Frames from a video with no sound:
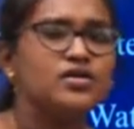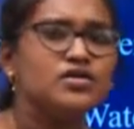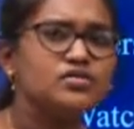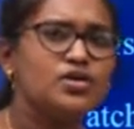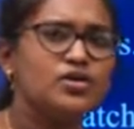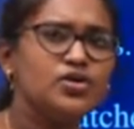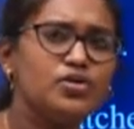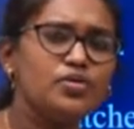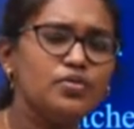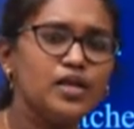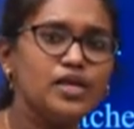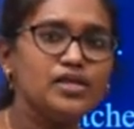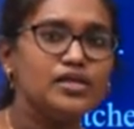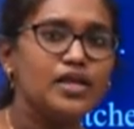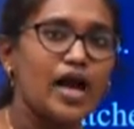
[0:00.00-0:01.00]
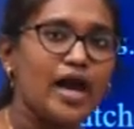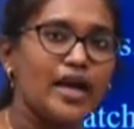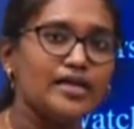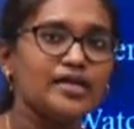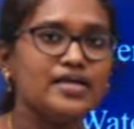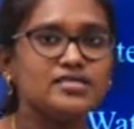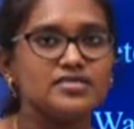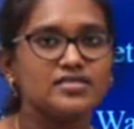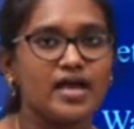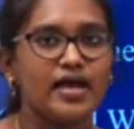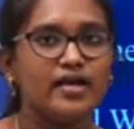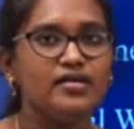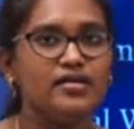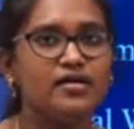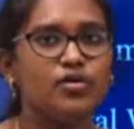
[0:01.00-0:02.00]
So, you will
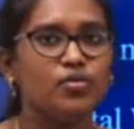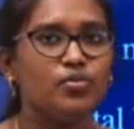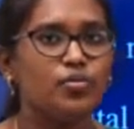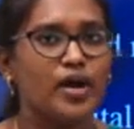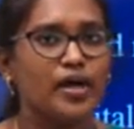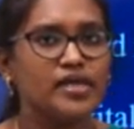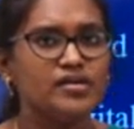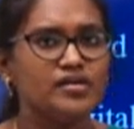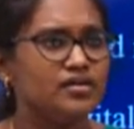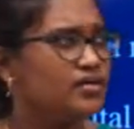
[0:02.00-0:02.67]
understand why